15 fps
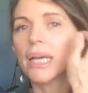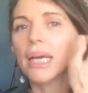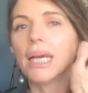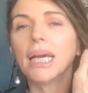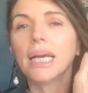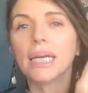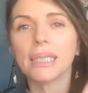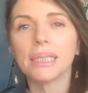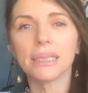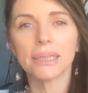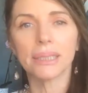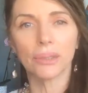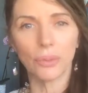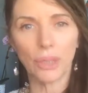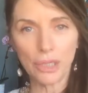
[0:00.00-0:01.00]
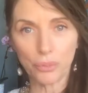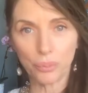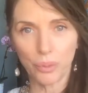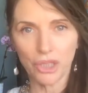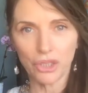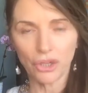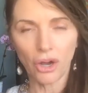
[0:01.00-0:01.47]
And as
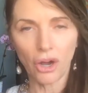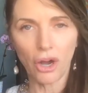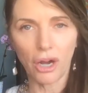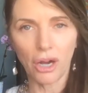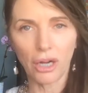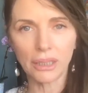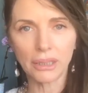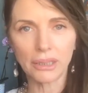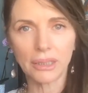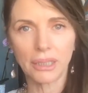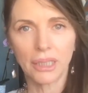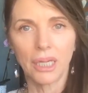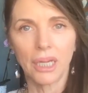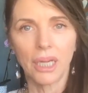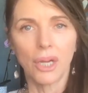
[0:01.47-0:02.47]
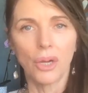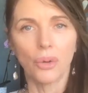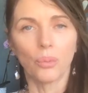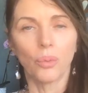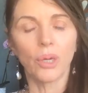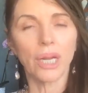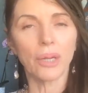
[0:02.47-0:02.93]
we talked,
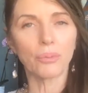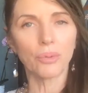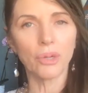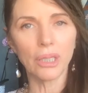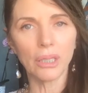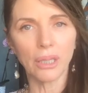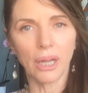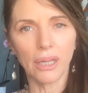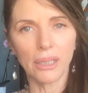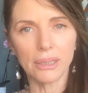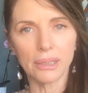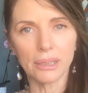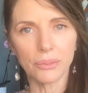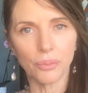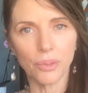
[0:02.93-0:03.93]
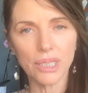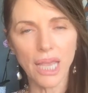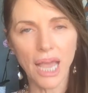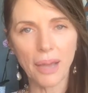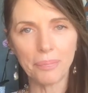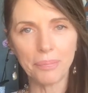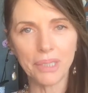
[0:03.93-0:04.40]
what I realized was
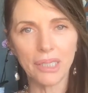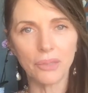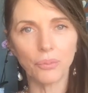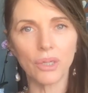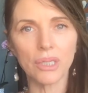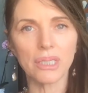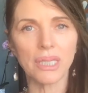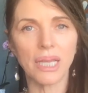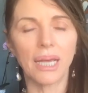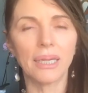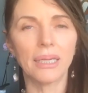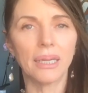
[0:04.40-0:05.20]
happening was that